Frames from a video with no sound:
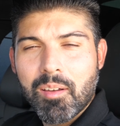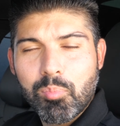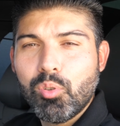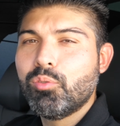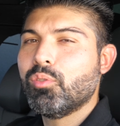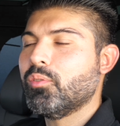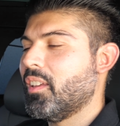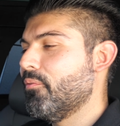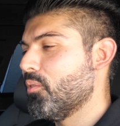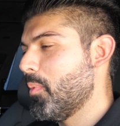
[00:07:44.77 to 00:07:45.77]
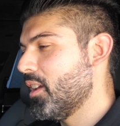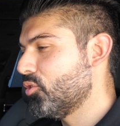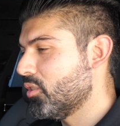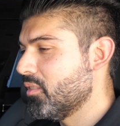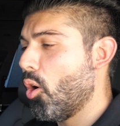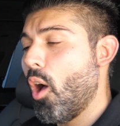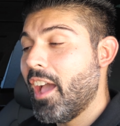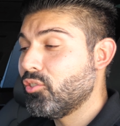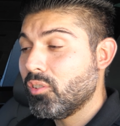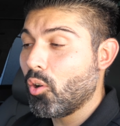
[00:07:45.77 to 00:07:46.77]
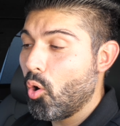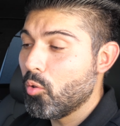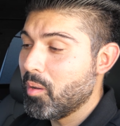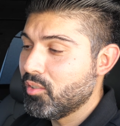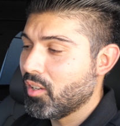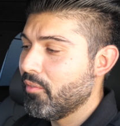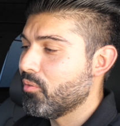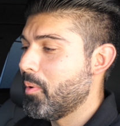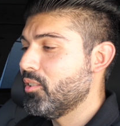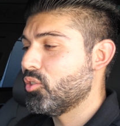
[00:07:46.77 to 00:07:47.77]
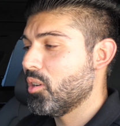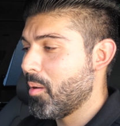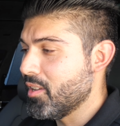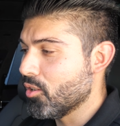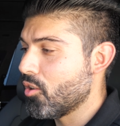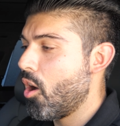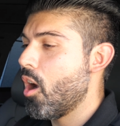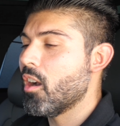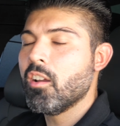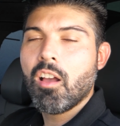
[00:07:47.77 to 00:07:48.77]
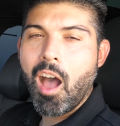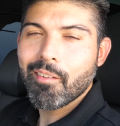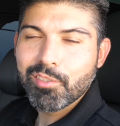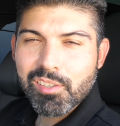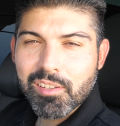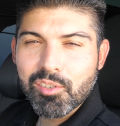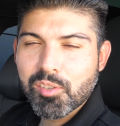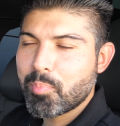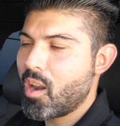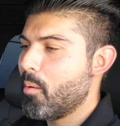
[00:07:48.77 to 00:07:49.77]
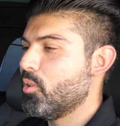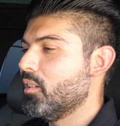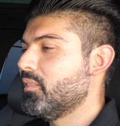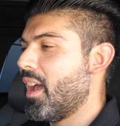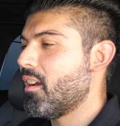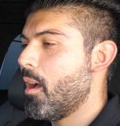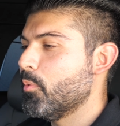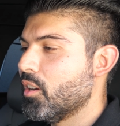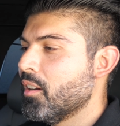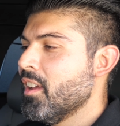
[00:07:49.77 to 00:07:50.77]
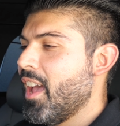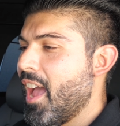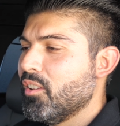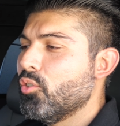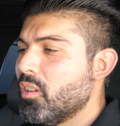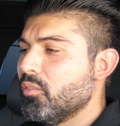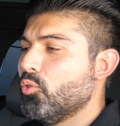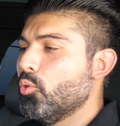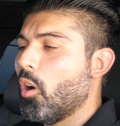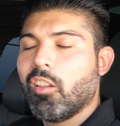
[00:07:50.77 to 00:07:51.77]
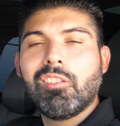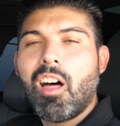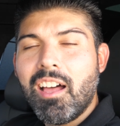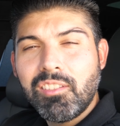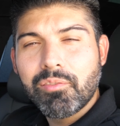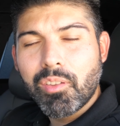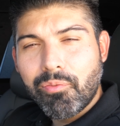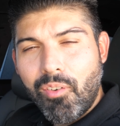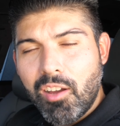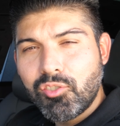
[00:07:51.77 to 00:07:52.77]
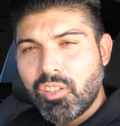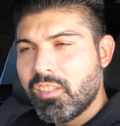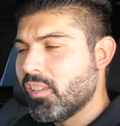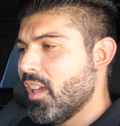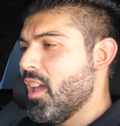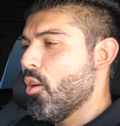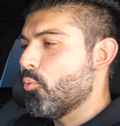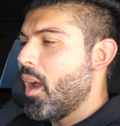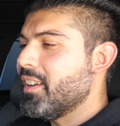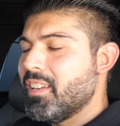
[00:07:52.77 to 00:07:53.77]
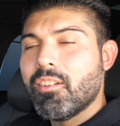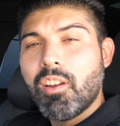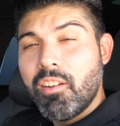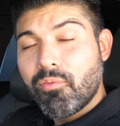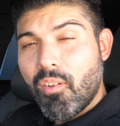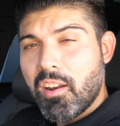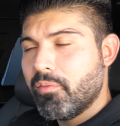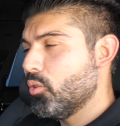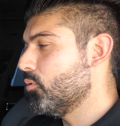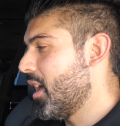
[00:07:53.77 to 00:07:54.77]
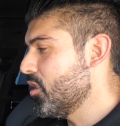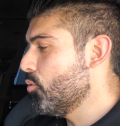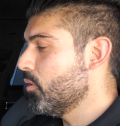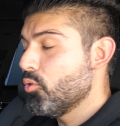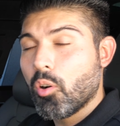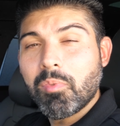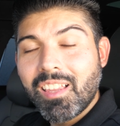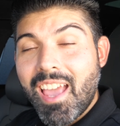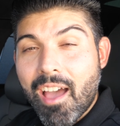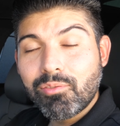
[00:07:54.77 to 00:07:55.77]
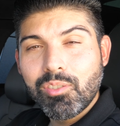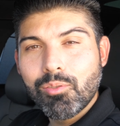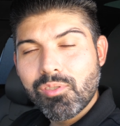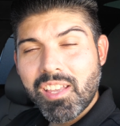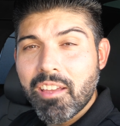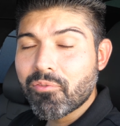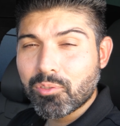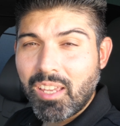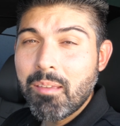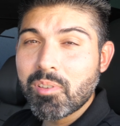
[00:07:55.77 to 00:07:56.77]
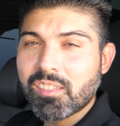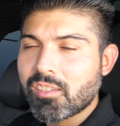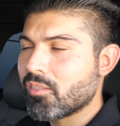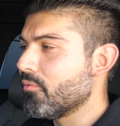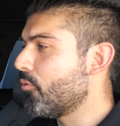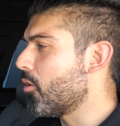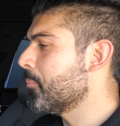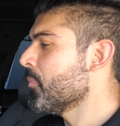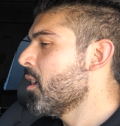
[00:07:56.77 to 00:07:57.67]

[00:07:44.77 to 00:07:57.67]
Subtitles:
Bluetooth information, actually a whole bunch of information about your car, obviously your speedometer and tachometer, and you can do a lot of the functions right here in front of you that you would normally have to use the infotainment system for.